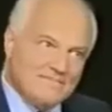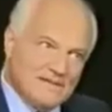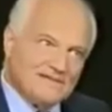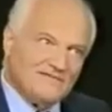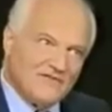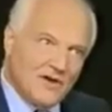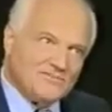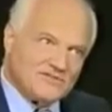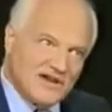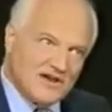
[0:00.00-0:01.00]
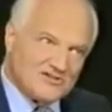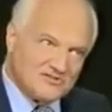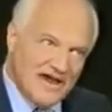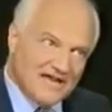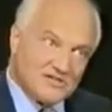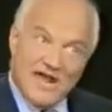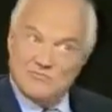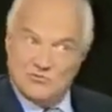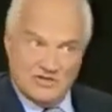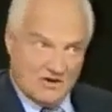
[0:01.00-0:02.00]
I built from scratch
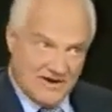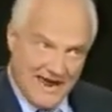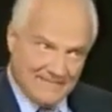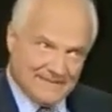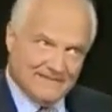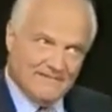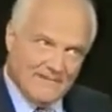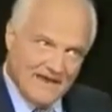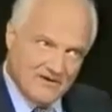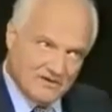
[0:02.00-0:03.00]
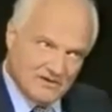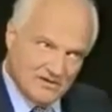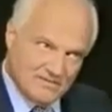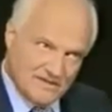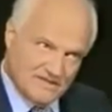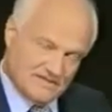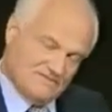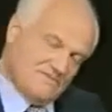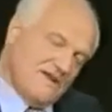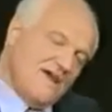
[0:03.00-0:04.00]
and with no capital, my own
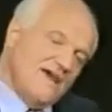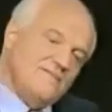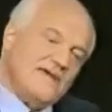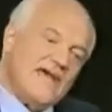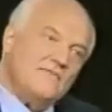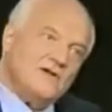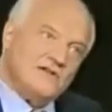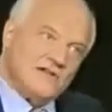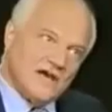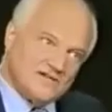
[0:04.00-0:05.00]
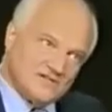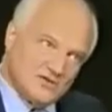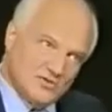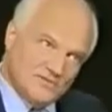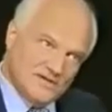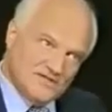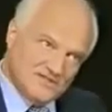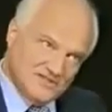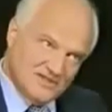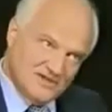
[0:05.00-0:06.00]
corporation. It became one of the largest
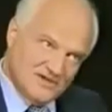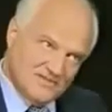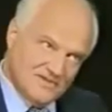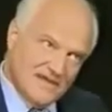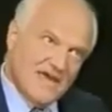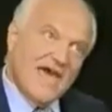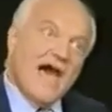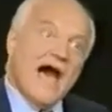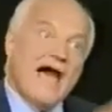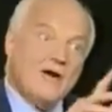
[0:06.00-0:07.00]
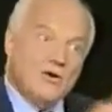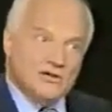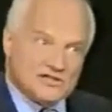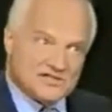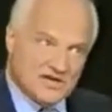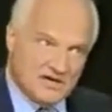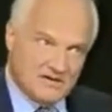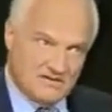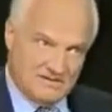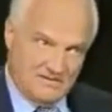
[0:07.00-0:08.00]
corporations in Europe. I also
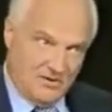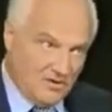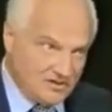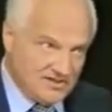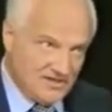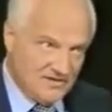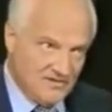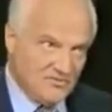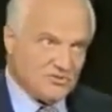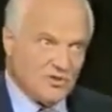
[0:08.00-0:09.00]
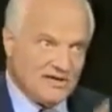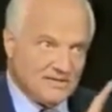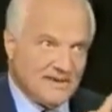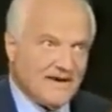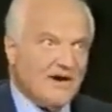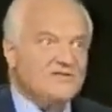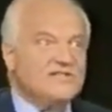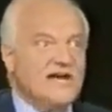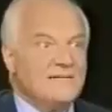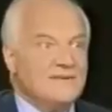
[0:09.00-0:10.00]
was willing to make a
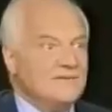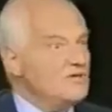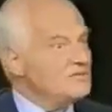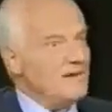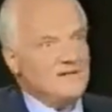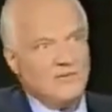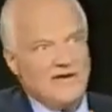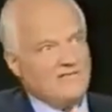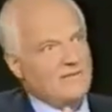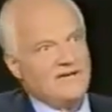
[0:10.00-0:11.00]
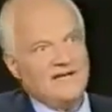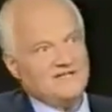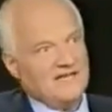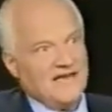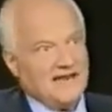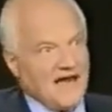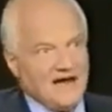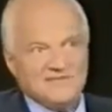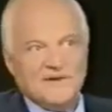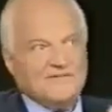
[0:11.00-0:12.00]
hostile bid, which, by the way, everybody does again
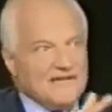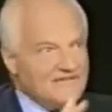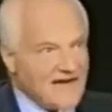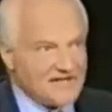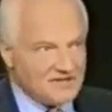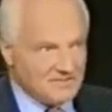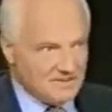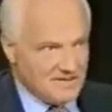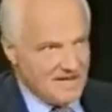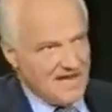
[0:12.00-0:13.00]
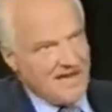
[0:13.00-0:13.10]
now. It's perfectly fashionable.